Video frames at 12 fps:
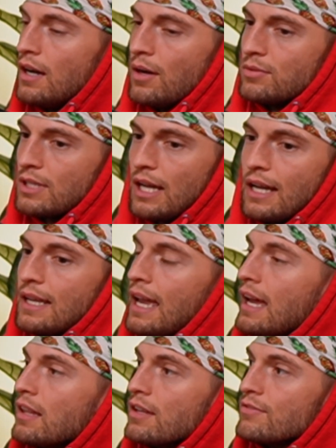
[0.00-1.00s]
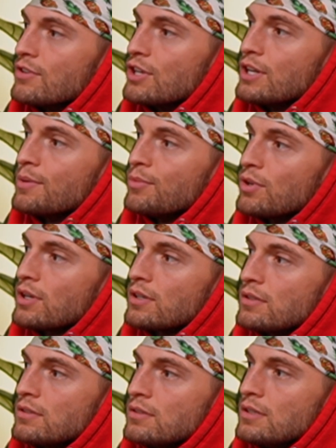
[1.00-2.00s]
I was like, I can't live here anymore.
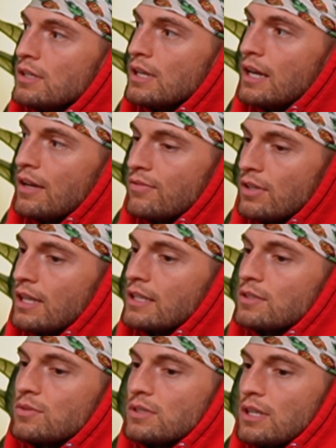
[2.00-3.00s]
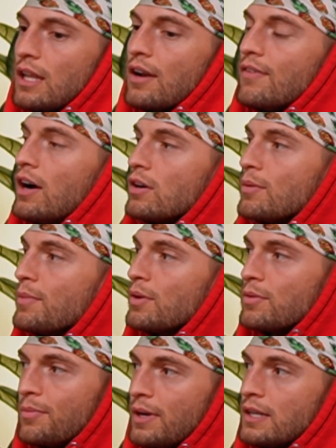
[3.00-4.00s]
And I feel like this was a lot of alchemy
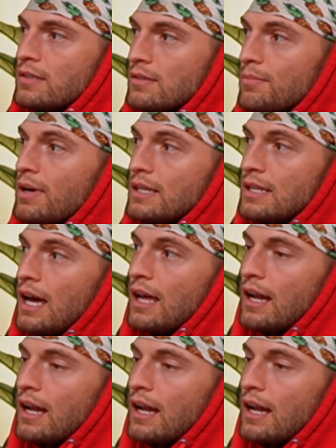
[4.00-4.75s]
with my dad,